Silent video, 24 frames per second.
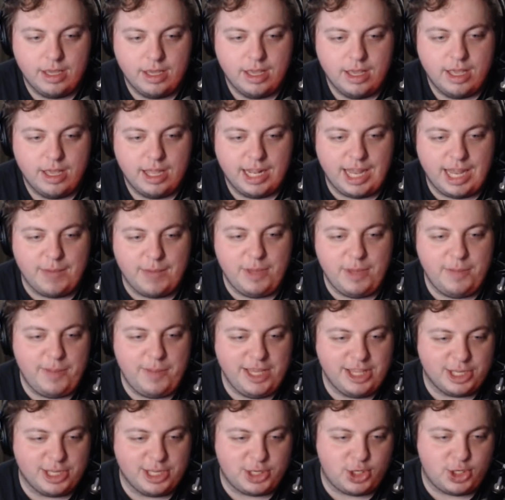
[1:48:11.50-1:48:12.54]
let me be
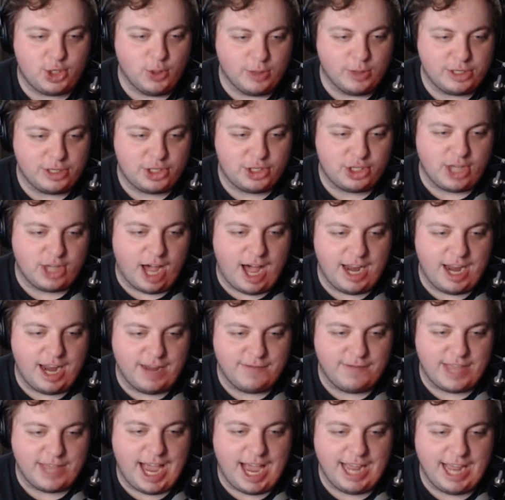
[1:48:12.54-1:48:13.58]
the Stuart Scott of
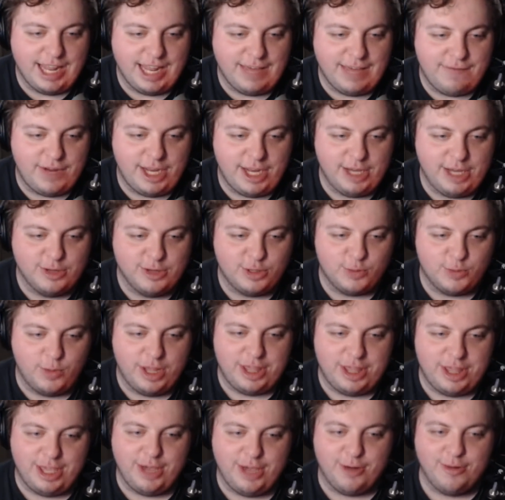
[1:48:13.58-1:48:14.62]
the highlight videos
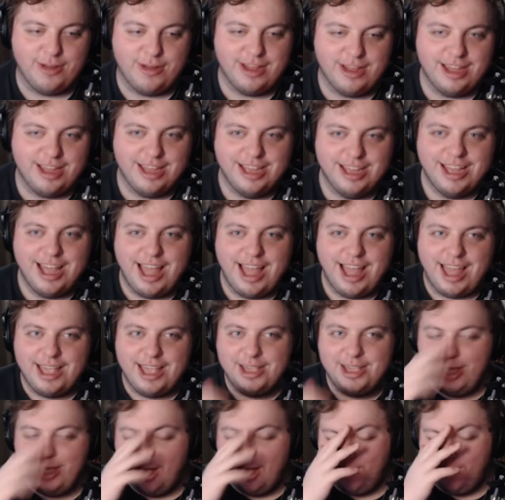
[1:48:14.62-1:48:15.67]
with you.
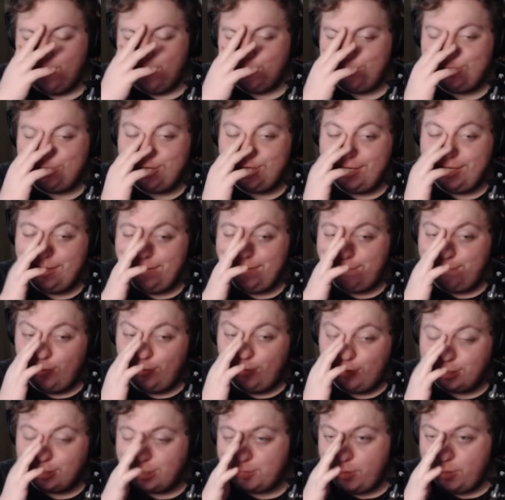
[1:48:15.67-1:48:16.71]
Yo,
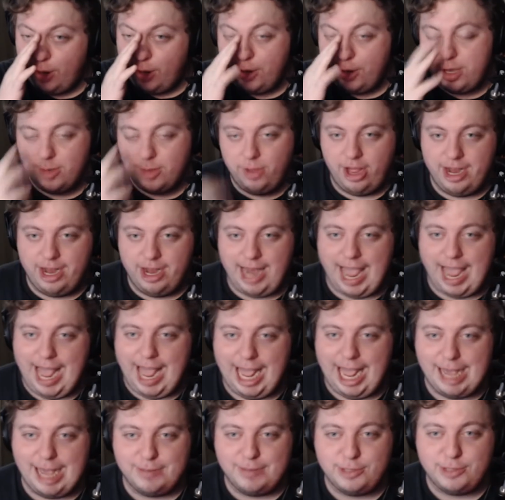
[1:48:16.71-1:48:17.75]
G-Force Pokemon,
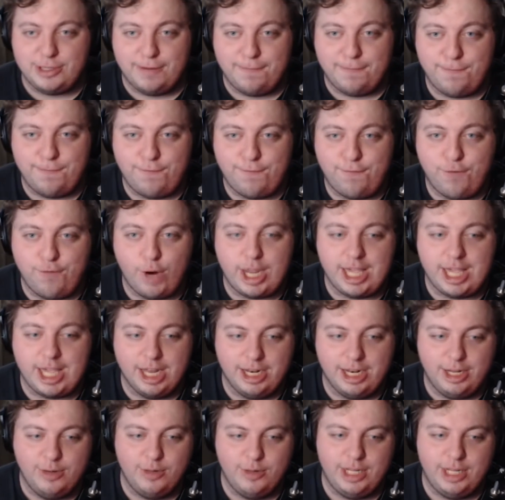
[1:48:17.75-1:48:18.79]

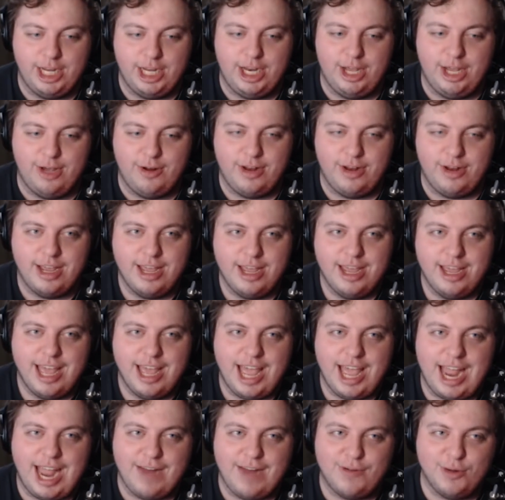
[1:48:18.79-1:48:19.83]
abso-freaking-lutely, dude.
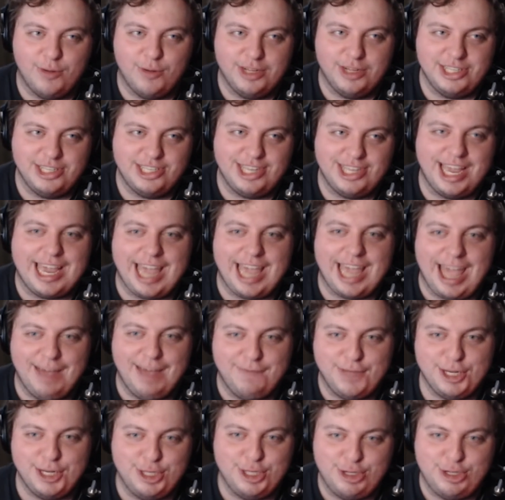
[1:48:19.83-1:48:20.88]
Everyone's saying F
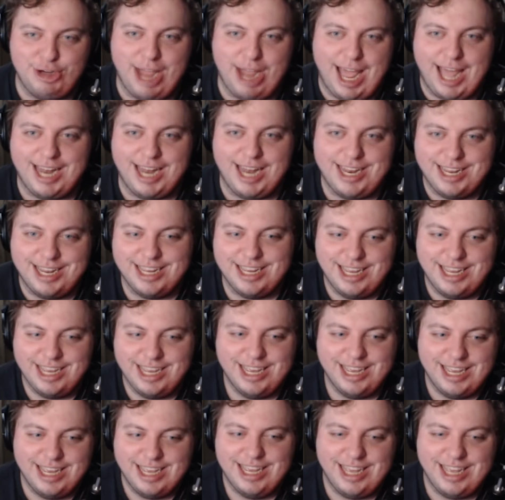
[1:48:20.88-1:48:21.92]
in chat.
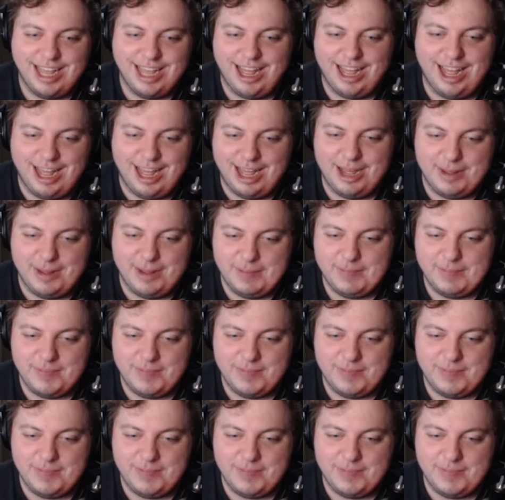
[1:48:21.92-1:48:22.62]
Man,